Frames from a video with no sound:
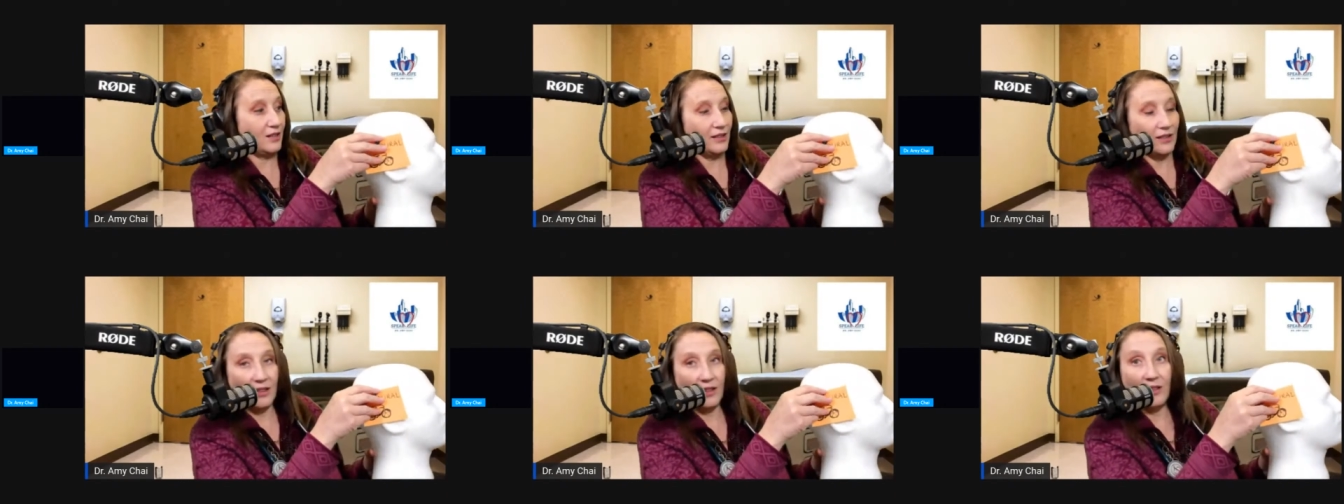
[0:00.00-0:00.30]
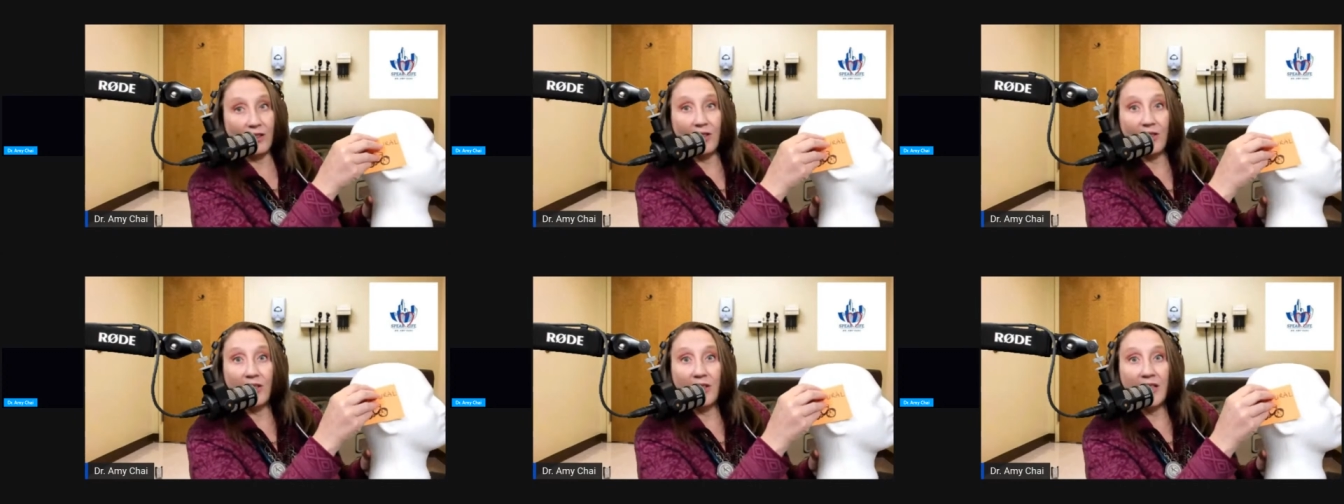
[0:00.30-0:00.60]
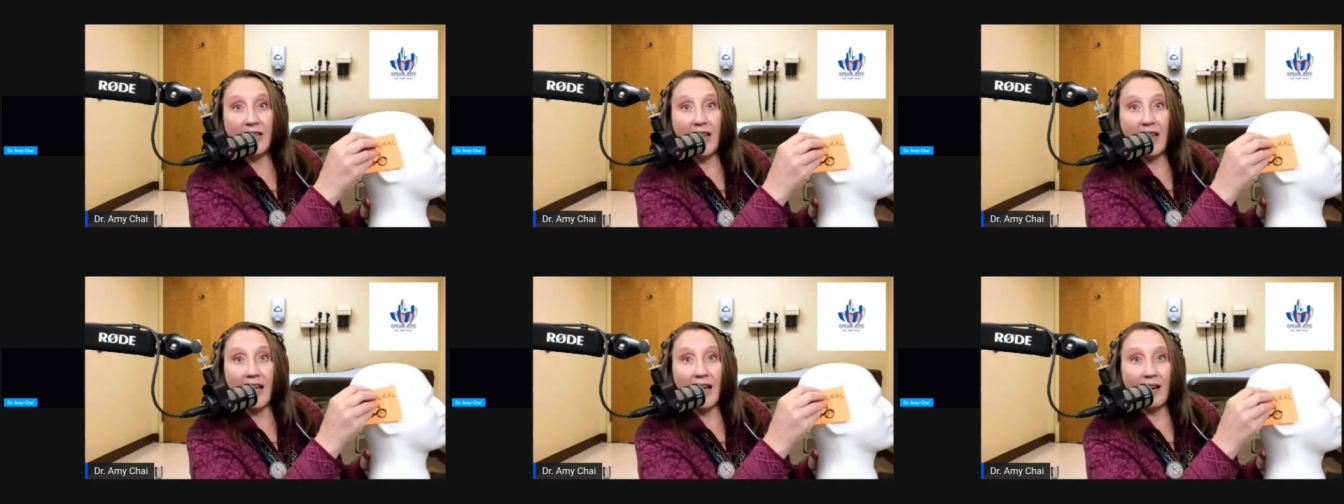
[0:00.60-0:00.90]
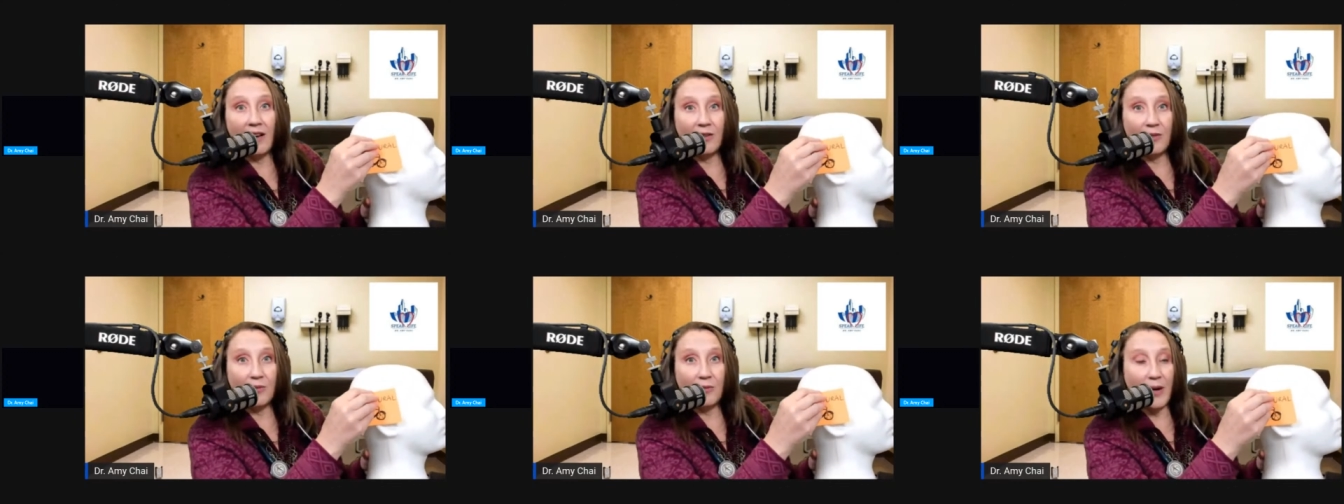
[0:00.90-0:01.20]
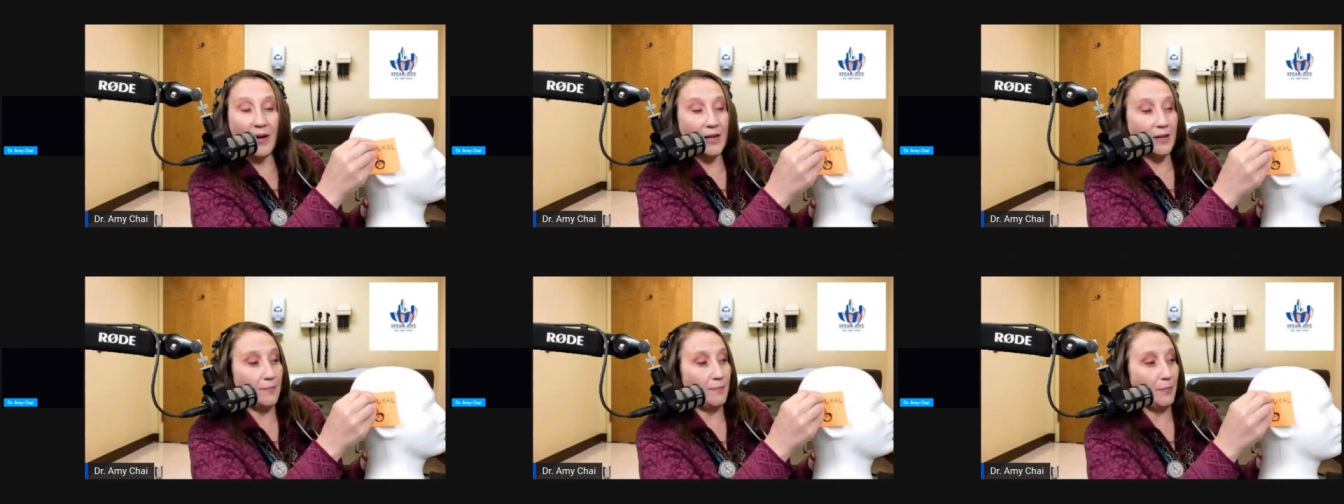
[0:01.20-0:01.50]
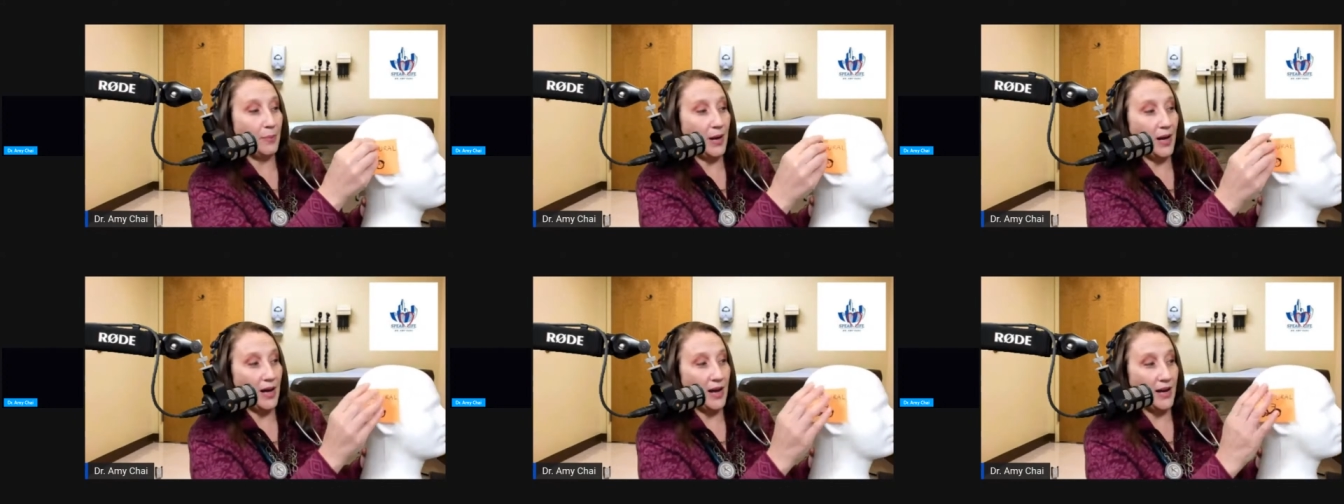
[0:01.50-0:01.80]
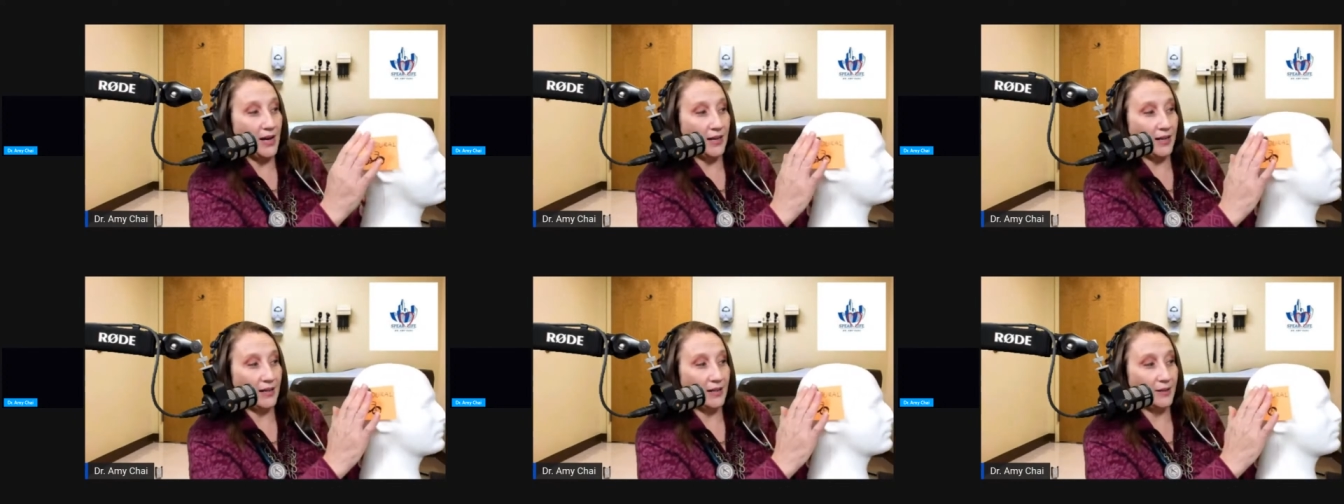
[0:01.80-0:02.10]
learning how to ride a
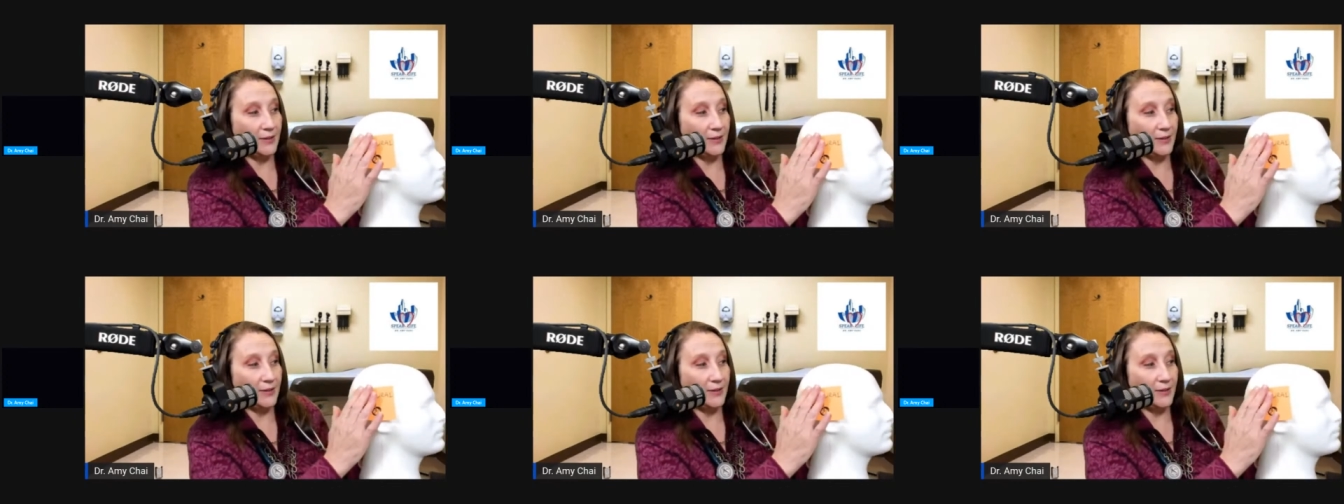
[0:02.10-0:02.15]
bike,